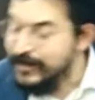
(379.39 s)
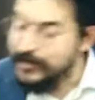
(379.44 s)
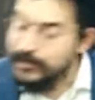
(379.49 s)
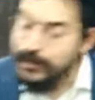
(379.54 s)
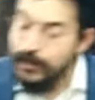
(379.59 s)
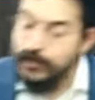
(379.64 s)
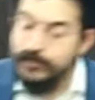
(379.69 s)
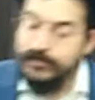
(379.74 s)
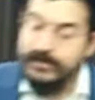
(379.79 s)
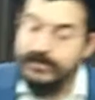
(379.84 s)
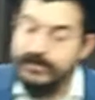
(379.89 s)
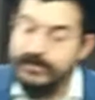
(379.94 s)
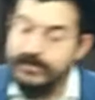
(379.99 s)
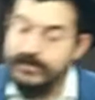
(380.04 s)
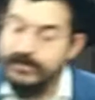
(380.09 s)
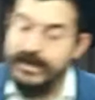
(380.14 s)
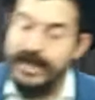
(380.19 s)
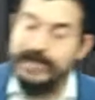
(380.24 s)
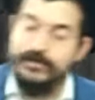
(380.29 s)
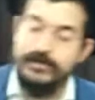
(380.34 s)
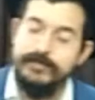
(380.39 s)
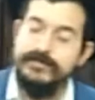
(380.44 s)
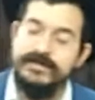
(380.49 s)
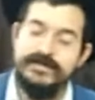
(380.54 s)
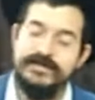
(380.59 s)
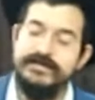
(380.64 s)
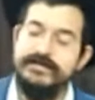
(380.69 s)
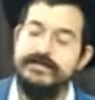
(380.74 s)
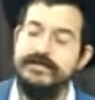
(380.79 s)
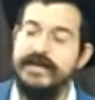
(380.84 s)
So God told him,
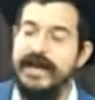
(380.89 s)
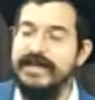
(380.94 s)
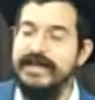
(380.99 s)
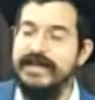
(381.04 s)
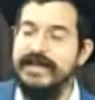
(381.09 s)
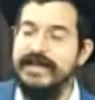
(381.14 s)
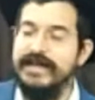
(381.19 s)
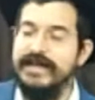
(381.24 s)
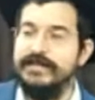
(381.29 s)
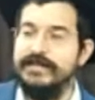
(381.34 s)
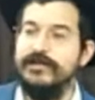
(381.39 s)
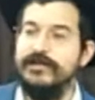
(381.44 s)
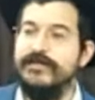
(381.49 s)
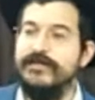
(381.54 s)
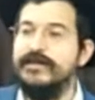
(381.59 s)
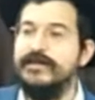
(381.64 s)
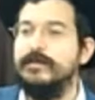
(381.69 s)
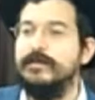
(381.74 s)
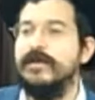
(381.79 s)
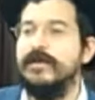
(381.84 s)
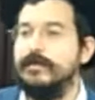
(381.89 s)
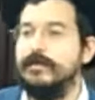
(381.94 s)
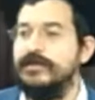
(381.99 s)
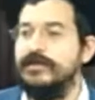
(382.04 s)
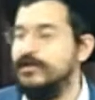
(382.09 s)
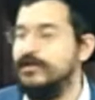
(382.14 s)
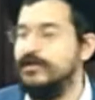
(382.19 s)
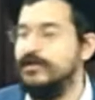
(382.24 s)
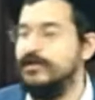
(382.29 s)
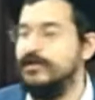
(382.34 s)
listen, Isaac, you're a very special
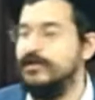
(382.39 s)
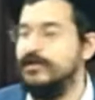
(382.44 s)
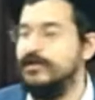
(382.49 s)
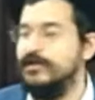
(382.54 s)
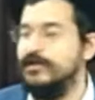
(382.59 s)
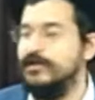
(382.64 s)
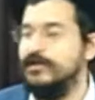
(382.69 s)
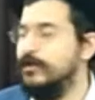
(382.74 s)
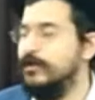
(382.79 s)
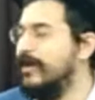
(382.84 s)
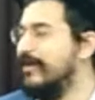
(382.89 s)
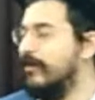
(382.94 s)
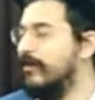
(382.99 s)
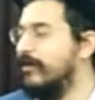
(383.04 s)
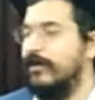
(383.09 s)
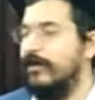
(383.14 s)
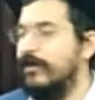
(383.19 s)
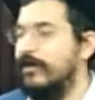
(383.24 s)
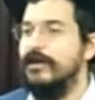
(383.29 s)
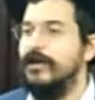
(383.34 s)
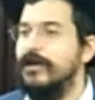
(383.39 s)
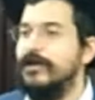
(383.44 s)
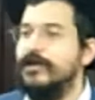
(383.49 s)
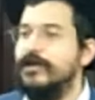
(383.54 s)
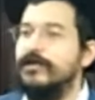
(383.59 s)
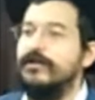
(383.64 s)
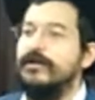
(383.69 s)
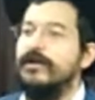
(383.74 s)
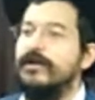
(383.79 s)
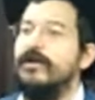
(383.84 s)
person. You went on the altar,
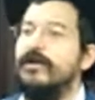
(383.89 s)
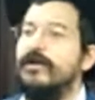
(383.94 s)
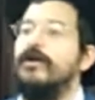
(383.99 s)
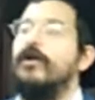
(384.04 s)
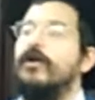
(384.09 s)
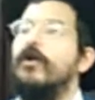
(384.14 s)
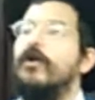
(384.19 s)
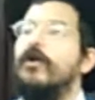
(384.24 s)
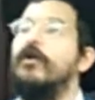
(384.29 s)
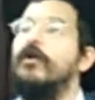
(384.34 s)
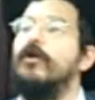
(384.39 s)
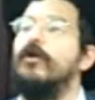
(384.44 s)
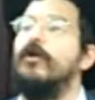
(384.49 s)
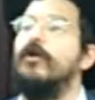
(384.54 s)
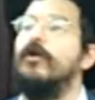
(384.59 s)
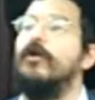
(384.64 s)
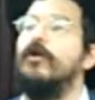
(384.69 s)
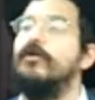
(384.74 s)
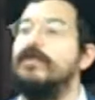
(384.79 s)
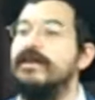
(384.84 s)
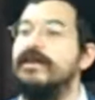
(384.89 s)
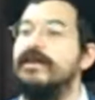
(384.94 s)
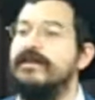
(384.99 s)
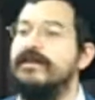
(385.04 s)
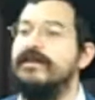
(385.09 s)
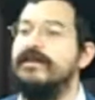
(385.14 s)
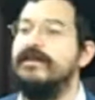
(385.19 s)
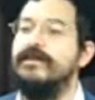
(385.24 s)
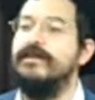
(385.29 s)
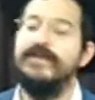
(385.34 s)
you're holy. You
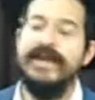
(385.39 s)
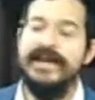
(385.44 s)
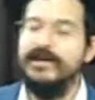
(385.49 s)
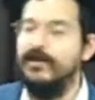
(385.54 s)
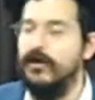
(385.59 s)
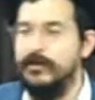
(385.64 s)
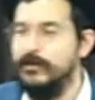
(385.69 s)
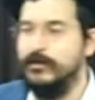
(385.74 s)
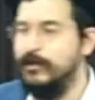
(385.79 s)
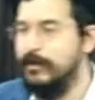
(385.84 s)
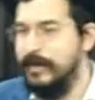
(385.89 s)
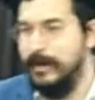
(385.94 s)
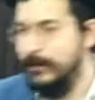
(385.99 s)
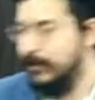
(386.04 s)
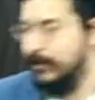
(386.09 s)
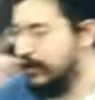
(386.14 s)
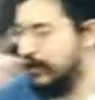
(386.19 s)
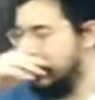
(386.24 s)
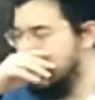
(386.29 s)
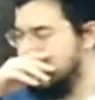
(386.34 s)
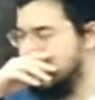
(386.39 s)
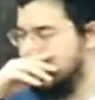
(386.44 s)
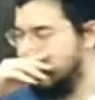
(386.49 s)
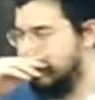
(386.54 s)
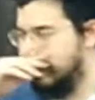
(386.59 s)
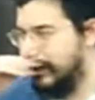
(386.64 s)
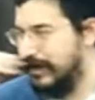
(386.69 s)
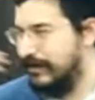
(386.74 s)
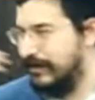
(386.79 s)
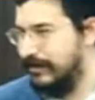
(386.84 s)
go between people in Egypt
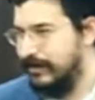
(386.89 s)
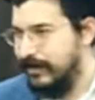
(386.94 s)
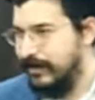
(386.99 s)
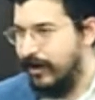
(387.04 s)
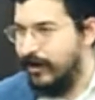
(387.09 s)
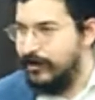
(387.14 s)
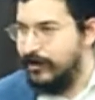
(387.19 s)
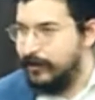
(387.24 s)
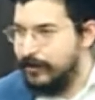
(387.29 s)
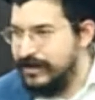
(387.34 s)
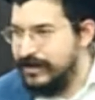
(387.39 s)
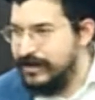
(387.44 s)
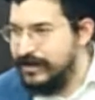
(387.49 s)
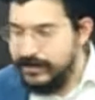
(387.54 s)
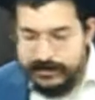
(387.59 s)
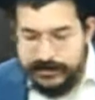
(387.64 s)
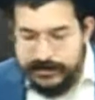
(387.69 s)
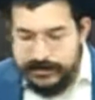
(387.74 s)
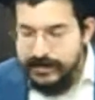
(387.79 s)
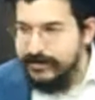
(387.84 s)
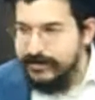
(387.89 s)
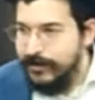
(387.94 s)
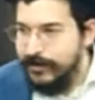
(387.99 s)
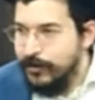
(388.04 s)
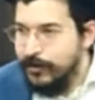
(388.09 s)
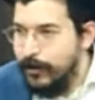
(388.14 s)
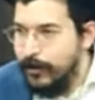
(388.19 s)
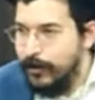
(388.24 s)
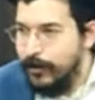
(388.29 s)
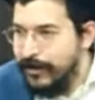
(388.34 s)
and other places,
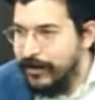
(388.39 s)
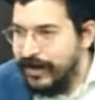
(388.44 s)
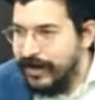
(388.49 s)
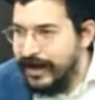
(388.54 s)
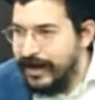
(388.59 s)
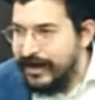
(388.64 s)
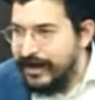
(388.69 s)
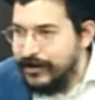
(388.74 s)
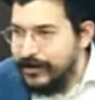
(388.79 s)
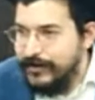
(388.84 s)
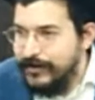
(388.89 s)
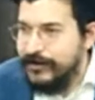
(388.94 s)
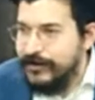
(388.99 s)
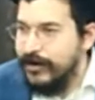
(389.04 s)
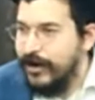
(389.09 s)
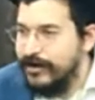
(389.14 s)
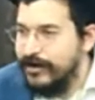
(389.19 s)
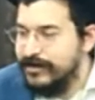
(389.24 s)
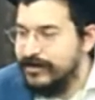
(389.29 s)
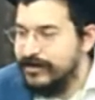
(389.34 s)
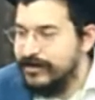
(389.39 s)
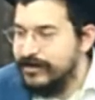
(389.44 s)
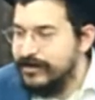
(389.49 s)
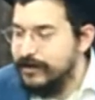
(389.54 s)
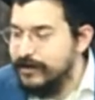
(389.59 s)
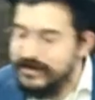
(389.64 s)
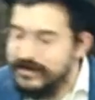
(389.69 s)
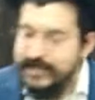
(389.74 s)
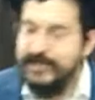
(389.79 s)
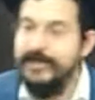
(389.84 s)
they don't know about God. How can you even talk
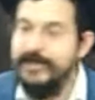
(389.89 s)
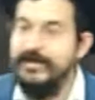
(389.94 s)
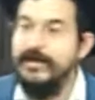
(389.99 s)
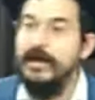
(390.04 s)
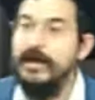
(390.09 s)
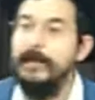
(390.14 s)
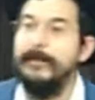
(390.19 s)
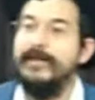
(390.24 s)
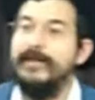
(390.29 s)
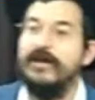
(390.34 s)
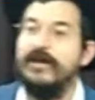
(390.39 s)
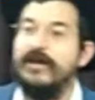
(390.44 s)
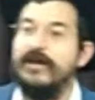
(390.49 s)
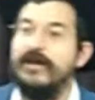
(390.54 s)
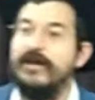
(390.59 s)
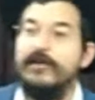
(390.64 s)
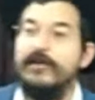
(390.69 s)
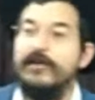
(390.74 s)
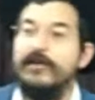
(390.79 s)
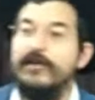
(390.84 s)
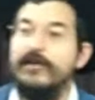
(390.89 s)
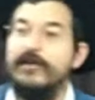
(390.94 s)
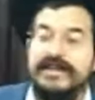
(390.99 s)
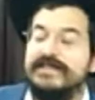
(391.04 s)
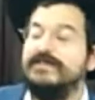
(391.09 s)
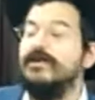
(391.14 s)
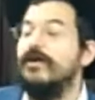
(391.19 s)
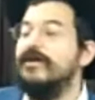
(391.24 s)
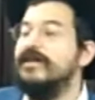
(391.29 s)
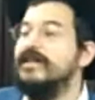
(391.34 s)
to them? Stay there. But the other
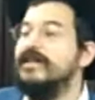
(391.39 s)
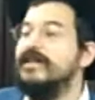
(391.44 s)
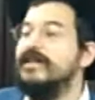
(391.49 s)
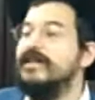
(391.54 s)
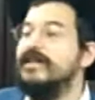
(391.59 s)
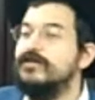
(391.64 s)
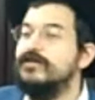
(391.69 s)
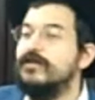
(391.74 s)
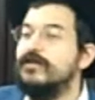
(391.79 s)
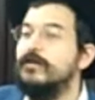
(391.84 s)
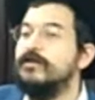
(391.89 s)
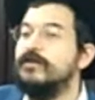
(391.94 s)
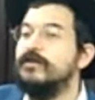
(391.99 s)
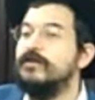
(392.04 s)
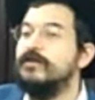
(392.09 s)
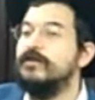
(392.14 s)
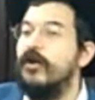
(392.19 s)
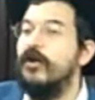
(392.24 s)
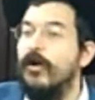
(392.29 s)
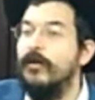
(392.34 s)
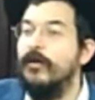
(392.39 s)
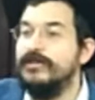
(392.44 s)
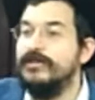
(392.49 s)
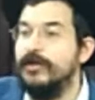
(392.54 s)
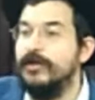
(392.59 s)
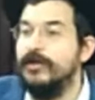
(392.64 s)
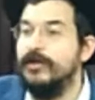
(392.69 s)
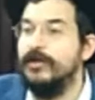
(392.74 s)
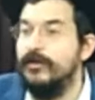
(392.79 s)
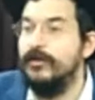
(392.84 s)
opinion is no, Israel was always
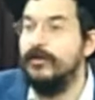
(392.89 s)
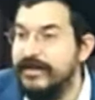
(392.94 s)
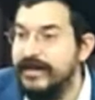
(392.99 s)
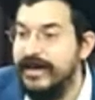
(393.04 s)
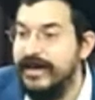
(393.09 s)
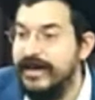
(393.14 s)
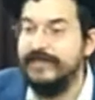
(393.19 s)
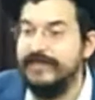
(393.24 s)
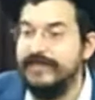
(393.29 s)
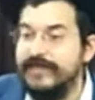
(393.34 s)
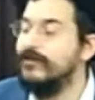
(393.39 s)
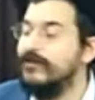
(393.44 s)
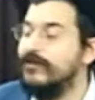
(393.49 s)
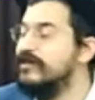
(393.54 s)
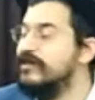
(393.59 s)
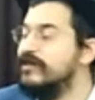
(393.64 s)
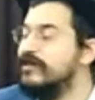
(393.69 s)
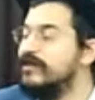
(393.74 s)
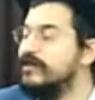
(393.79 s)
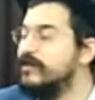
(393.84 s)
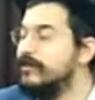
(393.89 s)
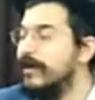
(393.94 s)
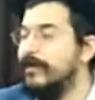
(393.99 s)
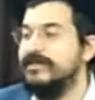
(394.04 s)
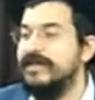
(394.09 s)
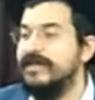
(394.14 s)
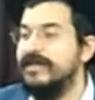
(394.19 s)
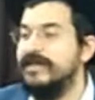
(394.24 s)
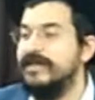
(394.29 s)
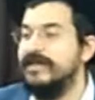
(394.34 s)
holy. And therefore the reason why I
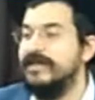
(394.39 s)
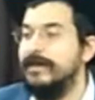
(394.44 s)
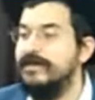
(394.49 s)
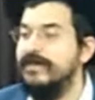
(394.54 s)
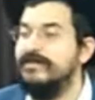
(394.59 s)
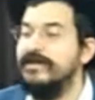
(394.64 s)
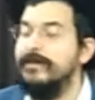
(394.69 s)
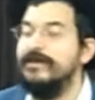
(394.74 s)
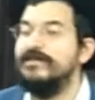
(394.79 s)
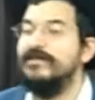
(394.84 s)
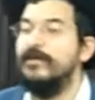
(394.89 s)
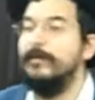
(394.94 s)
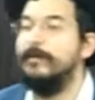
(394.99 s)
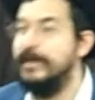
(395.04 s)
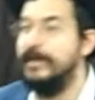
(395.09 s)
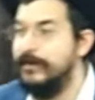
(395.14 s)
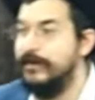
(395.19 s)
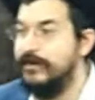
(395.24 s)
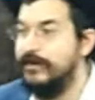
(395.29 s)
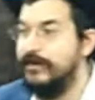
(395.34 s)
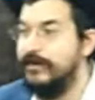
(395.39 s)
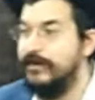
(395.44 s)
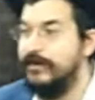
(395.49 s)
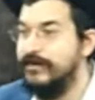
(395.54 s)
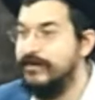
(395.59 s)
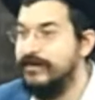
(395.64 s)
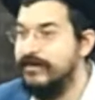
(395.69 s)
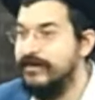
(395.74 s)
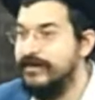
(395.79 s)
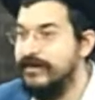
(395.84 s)
wasn't able to leave was not because of the people.
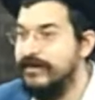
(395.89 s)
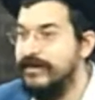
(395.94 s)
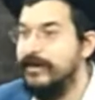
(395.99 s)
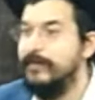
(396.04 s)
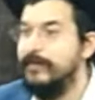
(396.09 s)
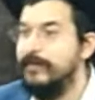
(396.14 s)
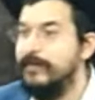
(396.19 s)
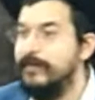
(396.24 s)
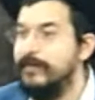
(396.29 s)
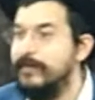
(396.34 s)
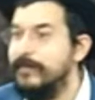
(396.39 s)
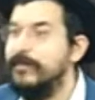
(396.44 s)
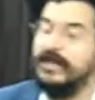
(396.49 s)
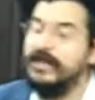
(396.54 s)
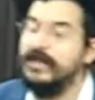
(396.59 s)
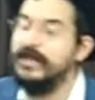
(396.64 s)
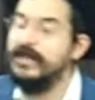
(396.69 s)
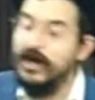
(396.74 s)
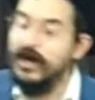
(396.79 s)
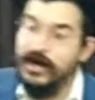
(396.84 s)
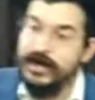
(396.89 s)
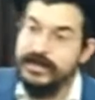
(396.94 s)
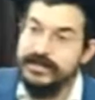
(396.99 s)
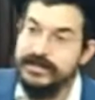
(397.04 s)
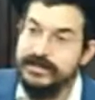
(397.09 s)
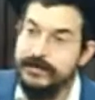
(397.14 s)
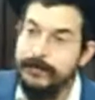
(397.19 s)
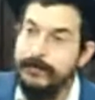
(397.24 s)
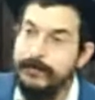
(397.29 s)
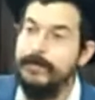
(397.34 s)
It was because
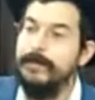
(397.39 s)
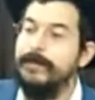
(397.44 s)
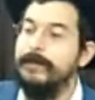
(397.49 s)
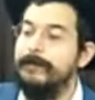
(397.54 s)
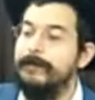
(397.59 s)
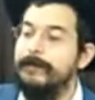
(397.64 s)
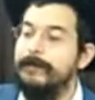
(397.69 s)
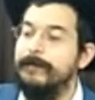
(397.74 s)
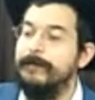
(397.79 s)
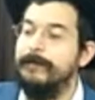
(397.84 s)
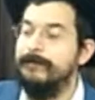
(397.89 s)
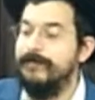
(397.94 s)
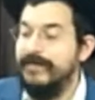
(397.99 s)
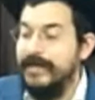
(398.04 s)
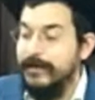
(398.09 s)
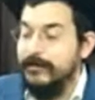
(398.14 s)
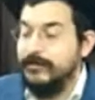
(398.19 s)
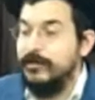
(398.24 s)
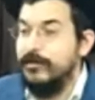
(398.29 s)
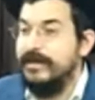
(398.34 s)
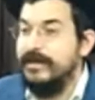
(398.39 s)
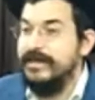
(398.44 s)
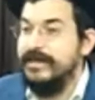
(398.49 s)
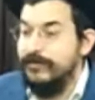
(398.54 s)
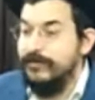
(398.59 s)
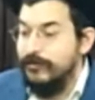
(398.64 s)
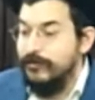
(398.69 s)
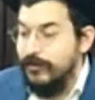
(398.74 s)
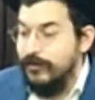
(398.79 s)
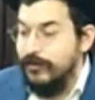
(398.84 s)
it was holy,
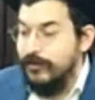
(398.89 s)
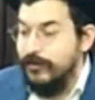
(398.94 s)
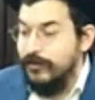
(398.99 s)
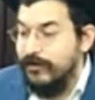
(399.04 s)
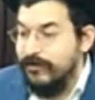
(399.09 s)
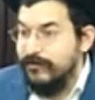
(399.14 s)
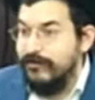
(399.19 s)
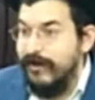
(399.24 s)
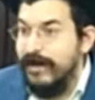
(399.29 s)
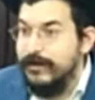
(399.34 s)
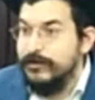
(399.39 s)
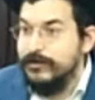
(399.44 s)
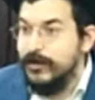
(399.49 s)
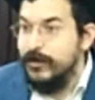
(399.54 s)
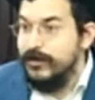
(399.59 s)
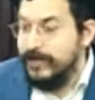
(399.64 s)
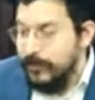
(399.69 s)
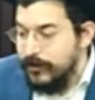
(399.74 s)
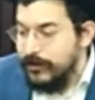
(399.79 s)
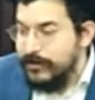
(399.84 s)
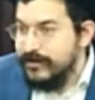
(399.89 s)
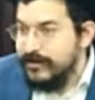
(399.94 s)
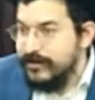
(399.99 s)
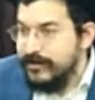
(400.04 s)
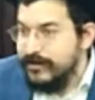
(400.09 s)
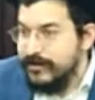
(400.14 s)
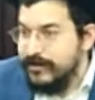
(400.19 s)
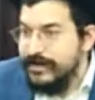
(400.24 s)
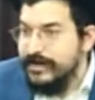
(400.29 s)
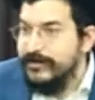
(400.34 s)
the ground was holy. You couldn't
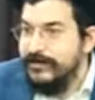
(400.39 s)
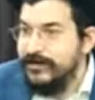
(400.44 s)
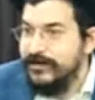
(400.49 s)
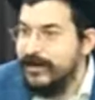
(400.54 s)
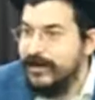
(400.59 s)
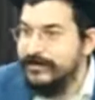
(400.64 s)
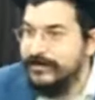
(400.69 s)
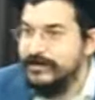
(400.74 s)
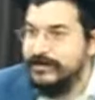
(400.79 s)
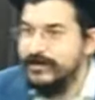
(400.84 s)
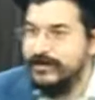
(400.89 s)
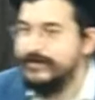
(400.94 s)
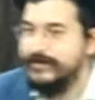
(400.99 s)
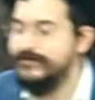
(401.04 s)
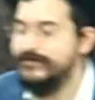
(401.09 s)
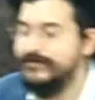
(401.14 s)
leave the ground of Israel.